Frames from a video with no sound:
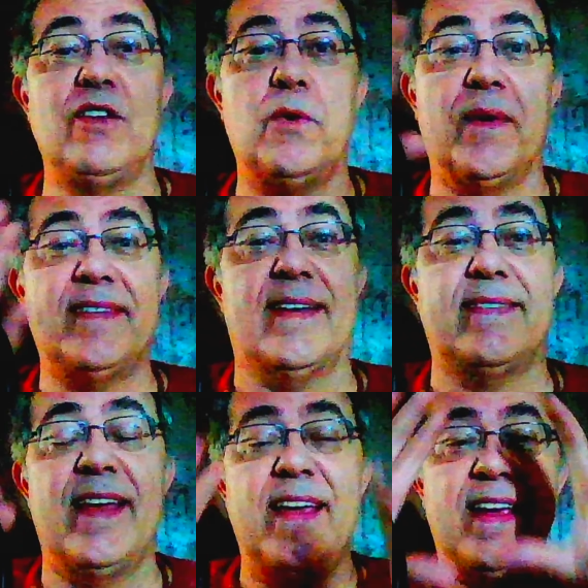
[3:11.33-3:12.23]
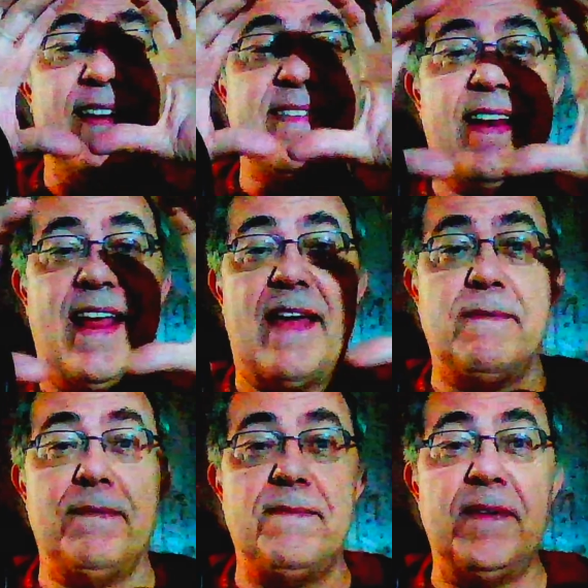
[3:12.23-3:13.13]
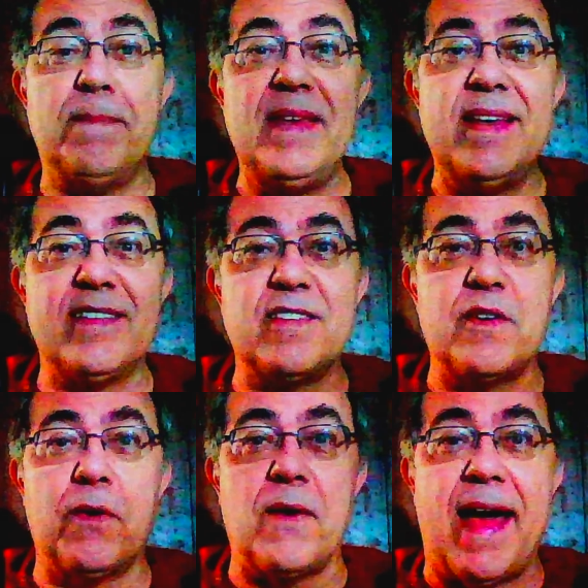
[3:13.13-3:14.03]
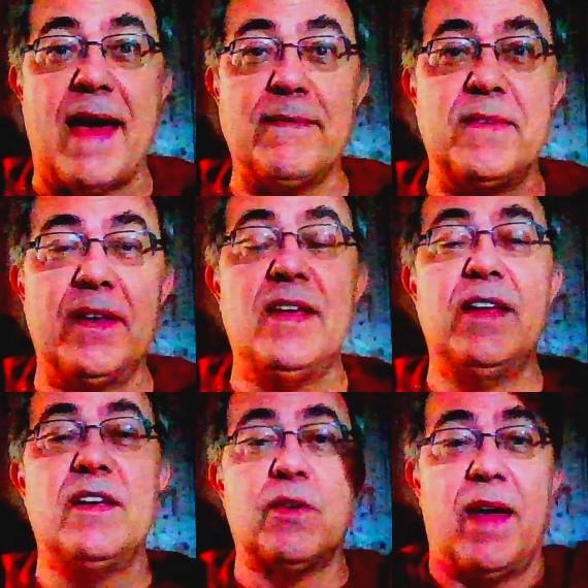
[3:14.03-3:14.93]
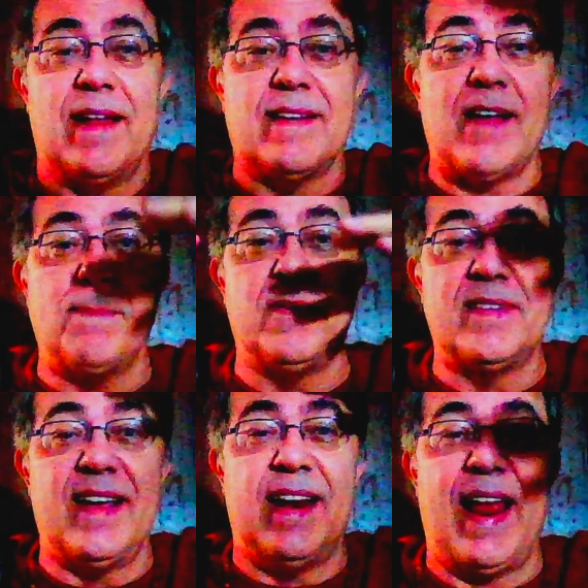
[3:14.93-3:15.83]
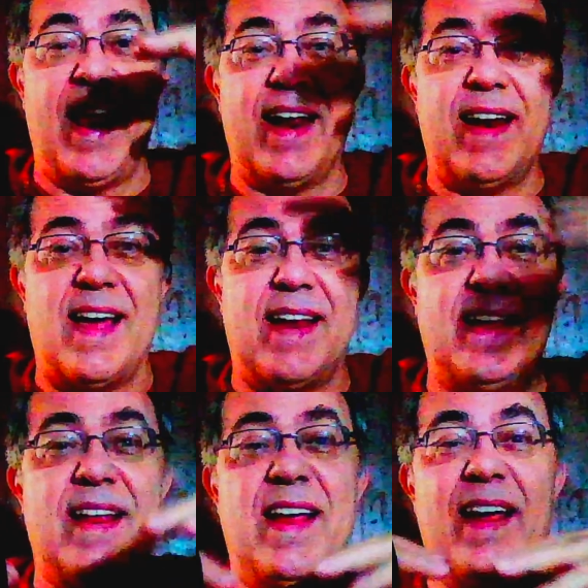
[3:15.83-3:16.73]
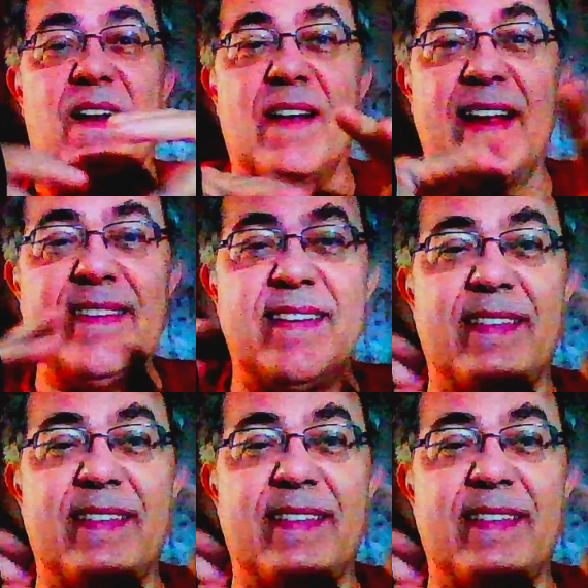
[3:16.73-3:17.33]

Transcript: USS. It's an amphibious craft. So helicopters can land on it and all kinds of